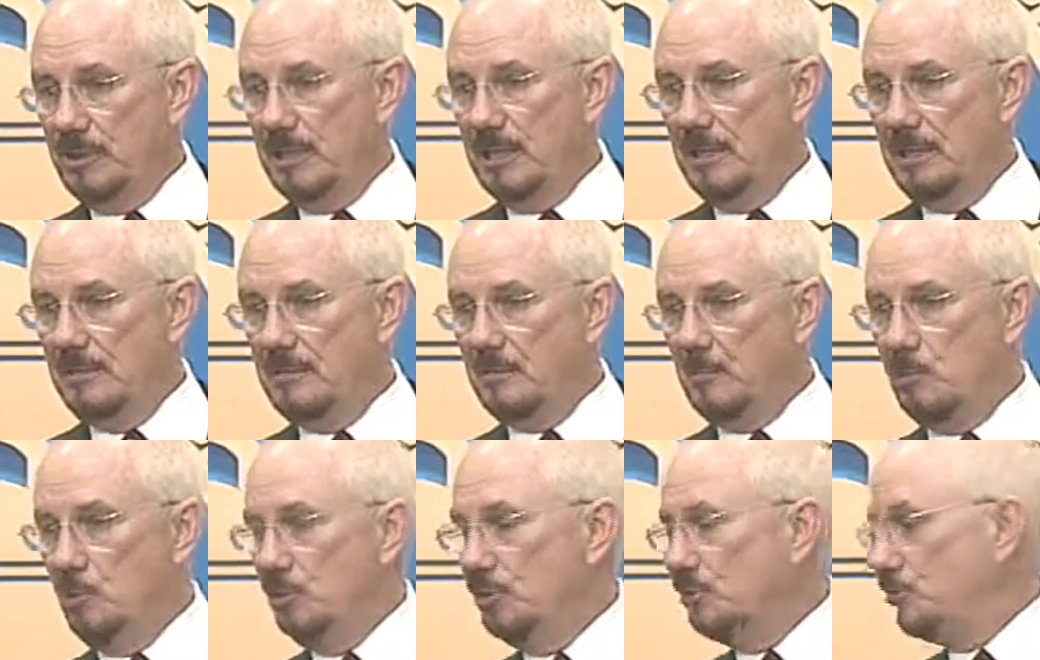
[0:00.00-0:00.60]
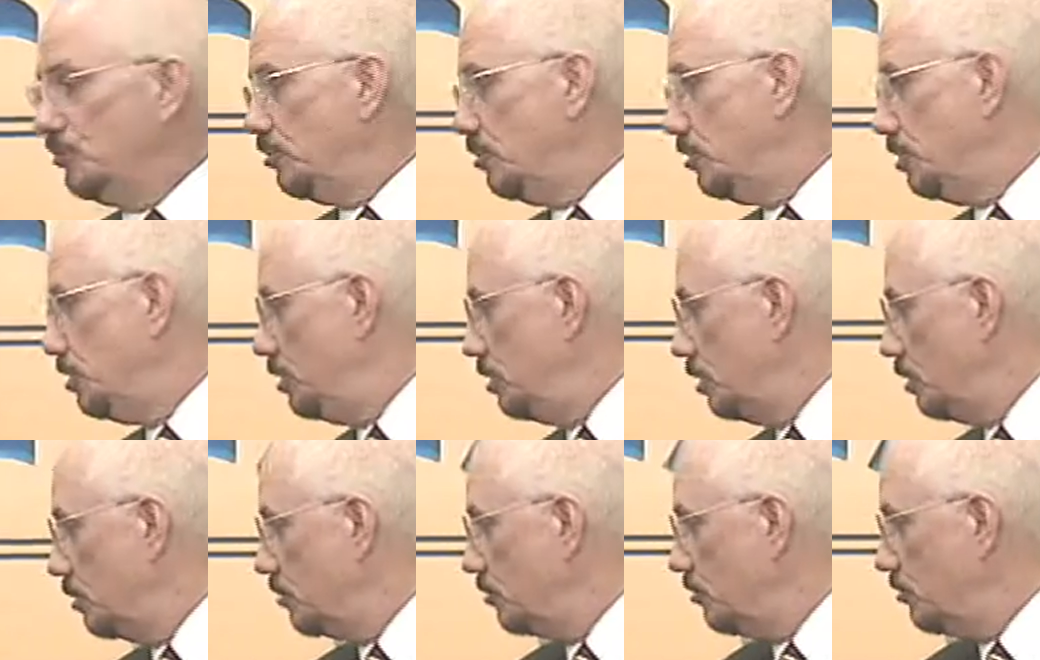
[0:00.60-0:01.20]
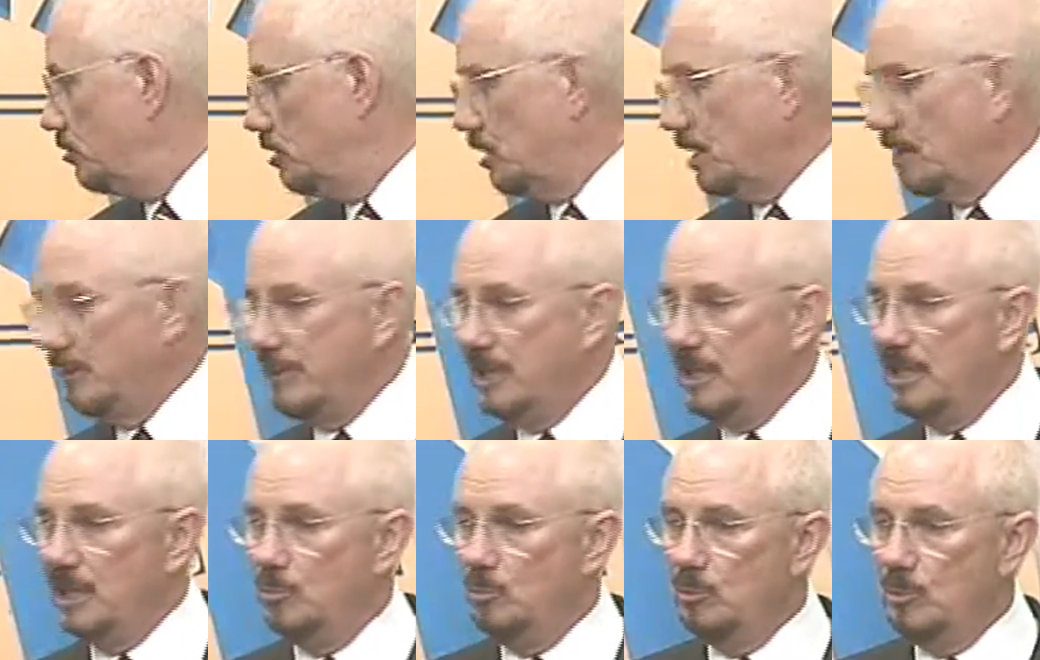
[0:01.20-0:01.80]
that course of the year because I
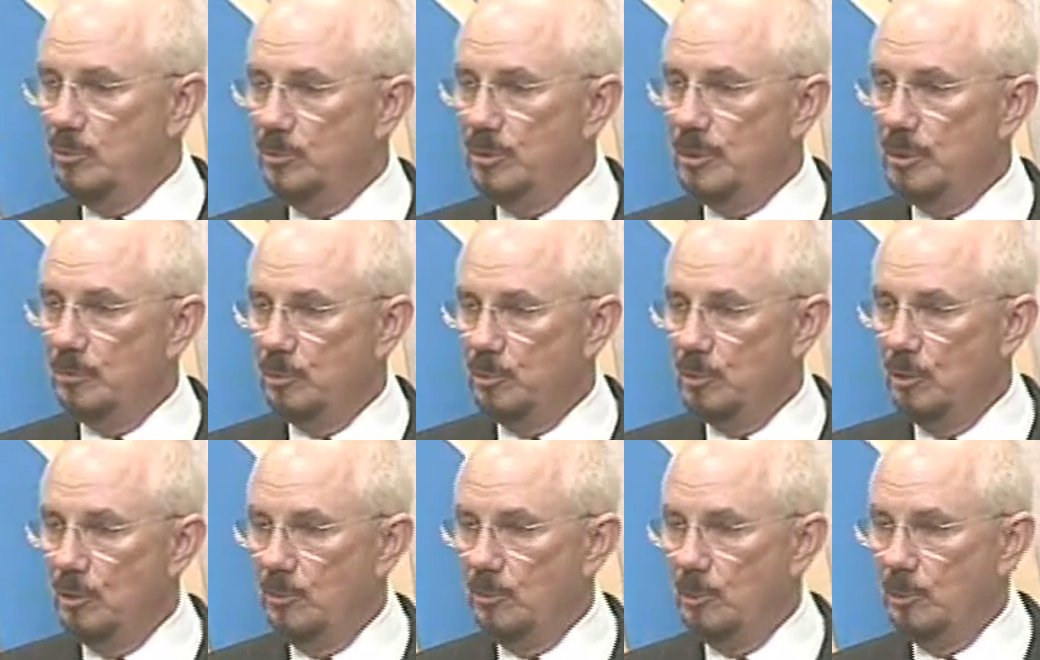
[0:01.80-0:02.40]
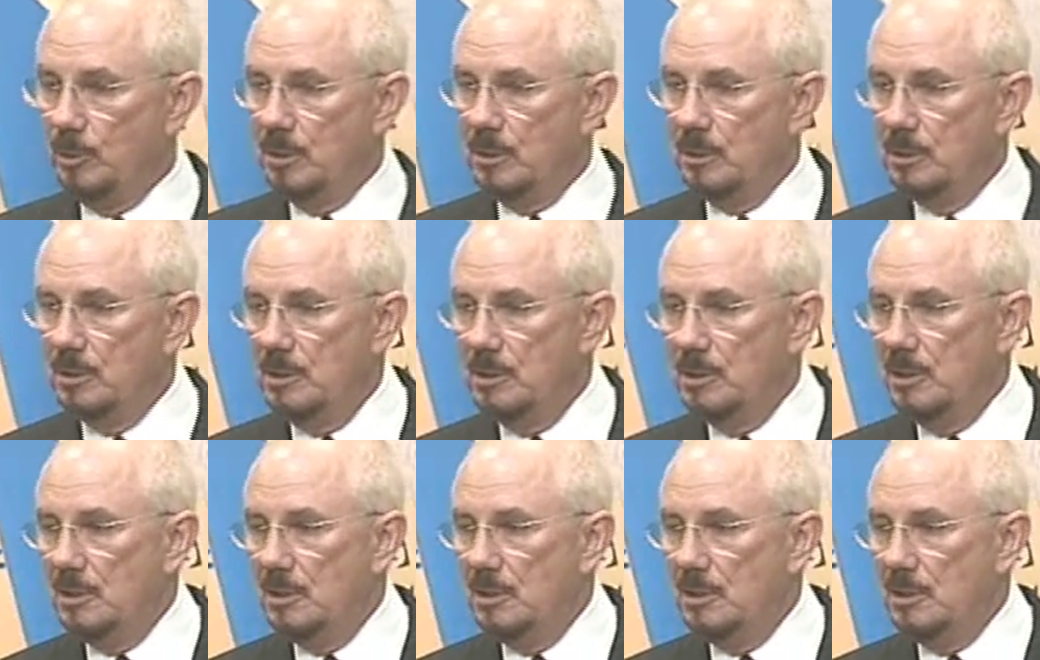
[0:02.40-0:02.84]
think it would be appropriate.